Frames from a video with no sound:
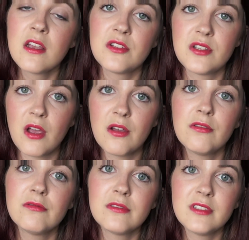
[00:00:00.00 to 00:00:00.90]

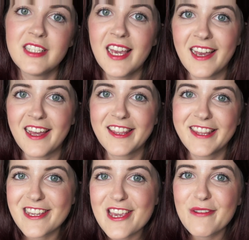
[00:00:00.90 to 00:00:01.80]
So yeah,
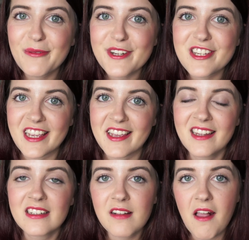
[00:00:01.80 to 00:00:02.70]
thank you for
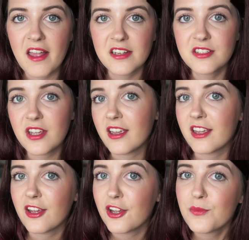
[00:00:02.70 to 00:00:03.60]
watching, and
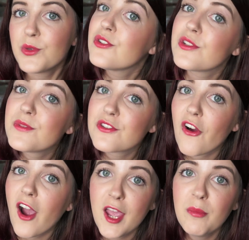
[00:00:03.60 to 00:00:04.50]
I hope you
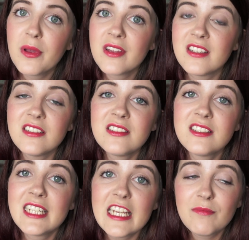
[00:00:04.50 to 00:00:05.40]
subscribe
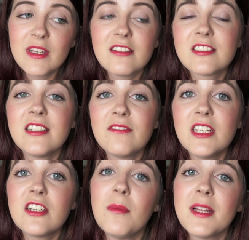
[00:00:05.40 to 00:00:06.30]
and leave me lots of
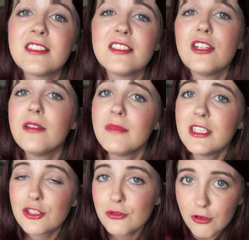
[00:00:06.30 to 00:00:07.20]
lovely comments and don't
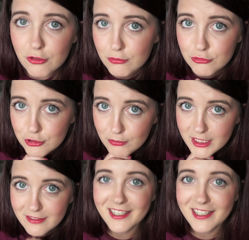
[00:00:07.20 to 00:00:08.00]
be too horrible to me.